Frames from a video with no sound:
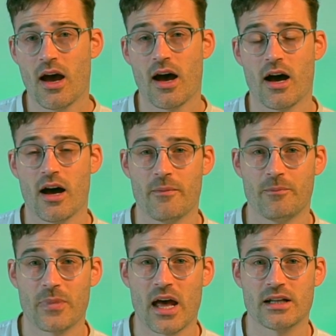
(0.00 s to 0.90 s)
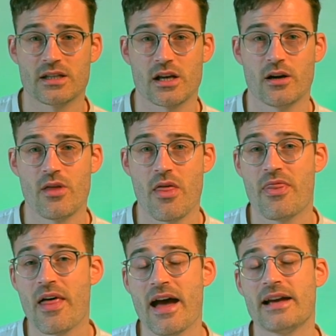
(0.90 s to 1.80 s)
Um, and so
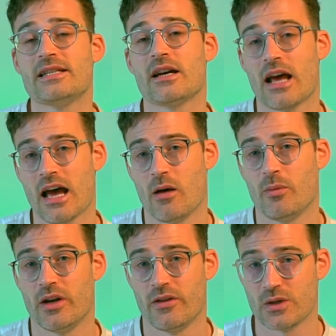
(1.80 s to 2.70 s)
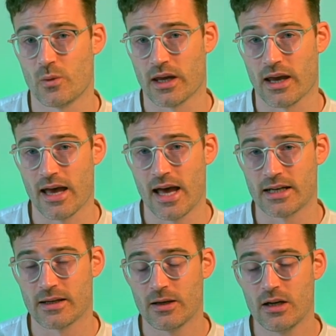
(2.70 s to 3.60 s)
that, that is going to happen in this week
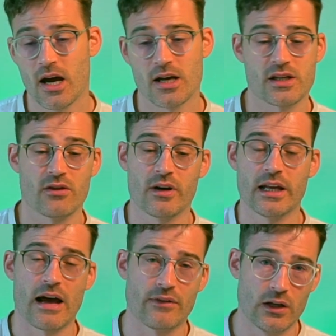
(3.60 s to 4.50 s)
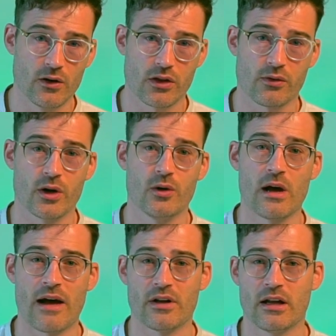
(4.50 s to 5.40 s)
ahead. And so really have a look through,
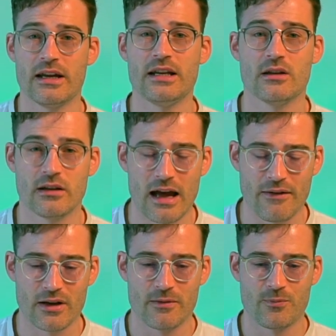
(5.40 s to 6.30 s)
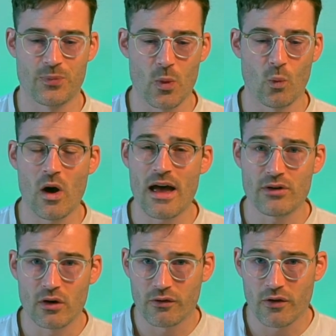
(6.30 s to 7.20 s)
have a, in, have a whatever
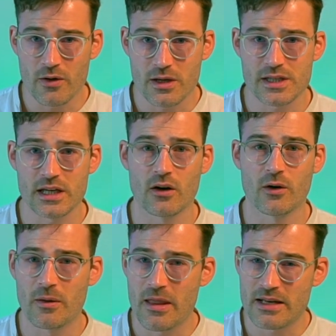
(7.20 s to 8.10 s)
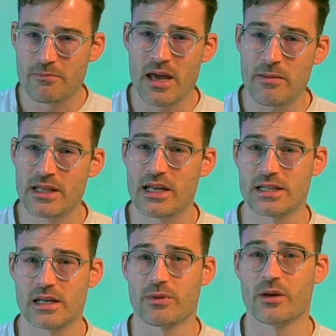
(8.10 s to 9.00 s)
you're focusing on, then maybe
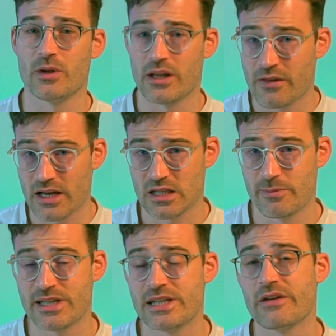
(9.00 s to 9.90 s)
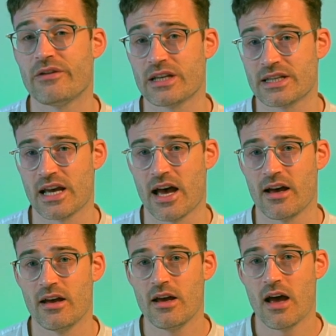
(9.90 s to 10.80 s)
there's something within that specific
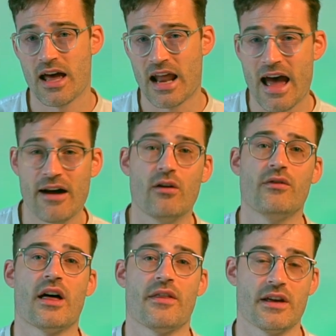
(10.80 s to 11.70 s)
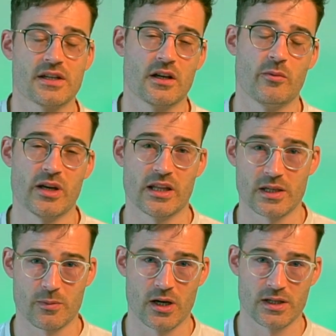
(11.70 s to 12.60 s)
set, and out of that there's going to be
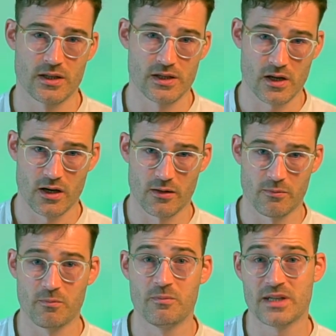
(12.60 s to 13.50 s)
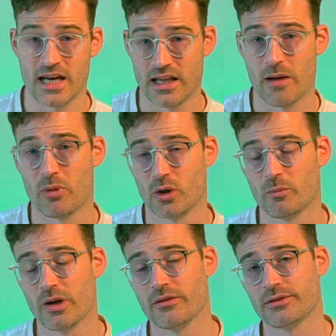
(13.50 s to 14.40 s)
this person that's going to take that bold
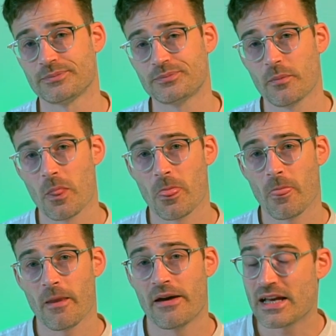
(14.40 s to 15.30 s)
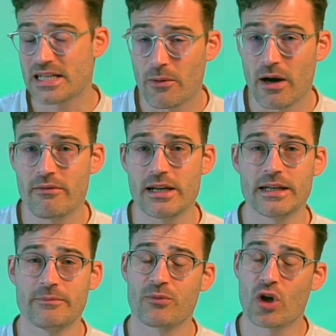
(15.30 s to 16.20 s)
move. That's how I read
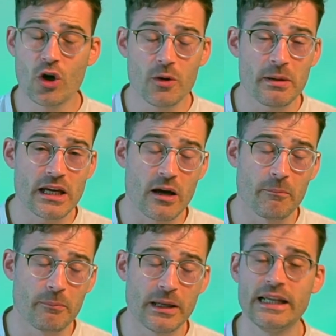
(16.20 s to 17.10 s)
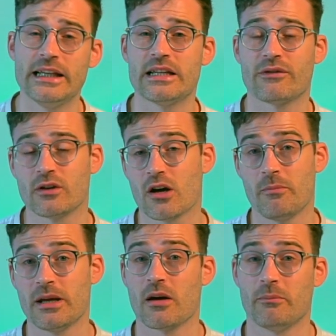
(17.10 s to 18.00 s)
it. Could be completely different,
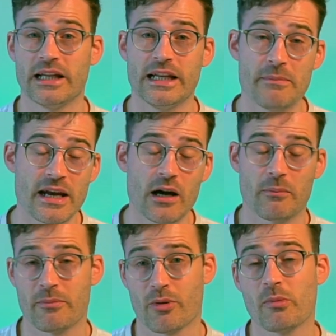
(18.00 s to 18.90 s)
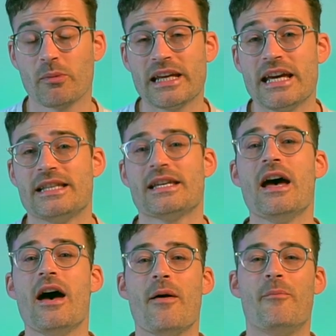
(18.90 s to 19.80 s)
could be completely made up, it probably is.
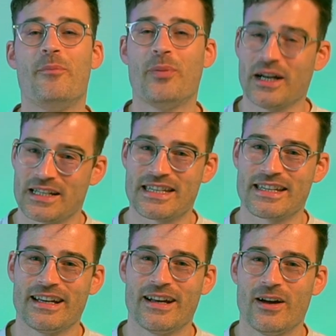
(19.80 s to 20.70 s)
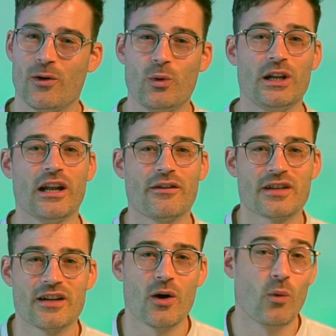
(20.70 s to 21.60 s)
But would love
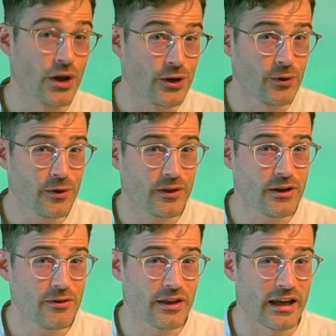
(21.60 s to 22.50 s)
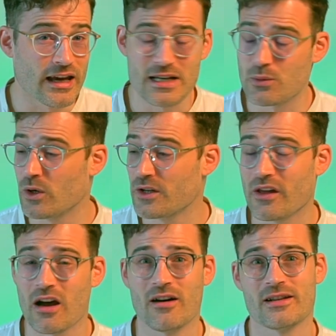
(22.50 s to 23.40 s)
to know what you, you think it is. What do the
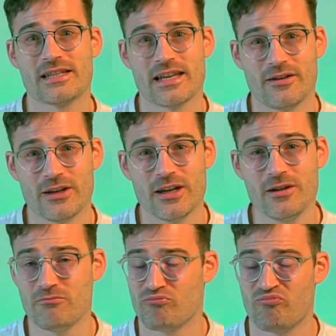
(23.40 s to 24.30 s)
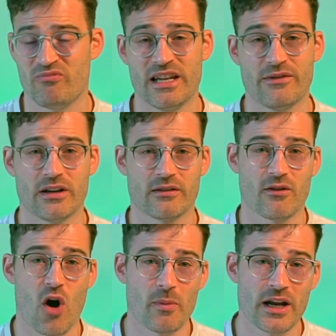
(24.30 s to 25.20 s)
cards tell you? Leave a
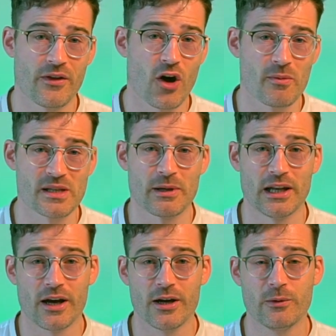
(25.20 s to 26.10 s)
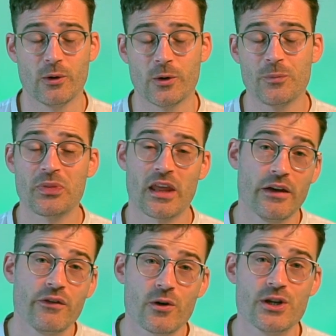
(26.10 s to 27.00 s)
comment in the comments below, or
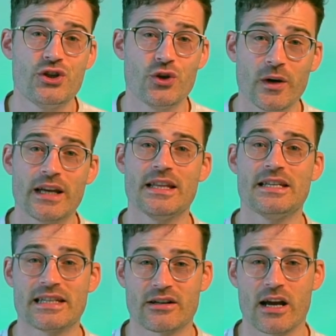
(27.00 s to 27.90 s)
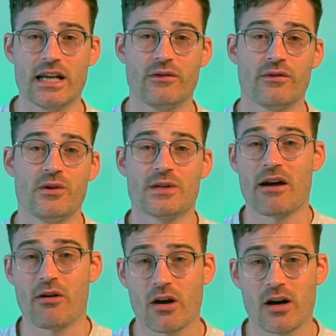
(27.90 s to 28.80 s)
if you're enjoying these Trading View
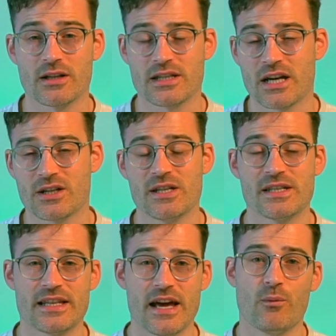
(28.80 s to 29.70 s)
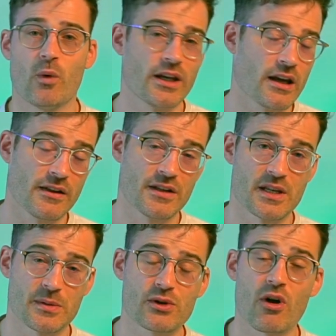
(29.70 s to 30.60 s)
Tarot card sessions, then why don't you hit the
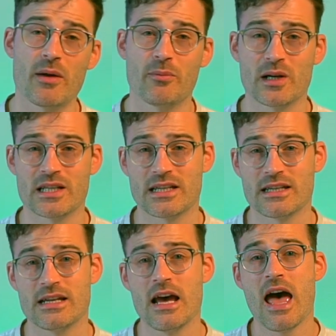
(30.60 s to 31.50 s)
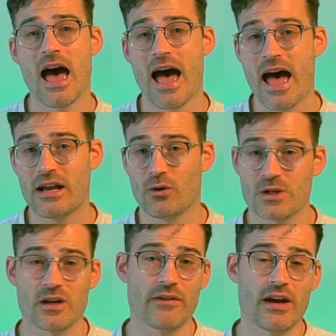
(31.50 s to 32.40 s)
subscribe button and
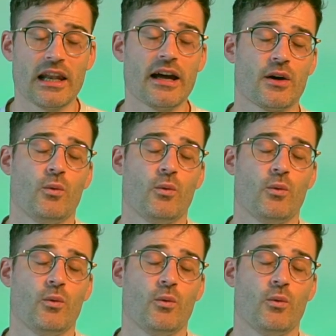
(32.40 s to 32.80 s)
also give it a like.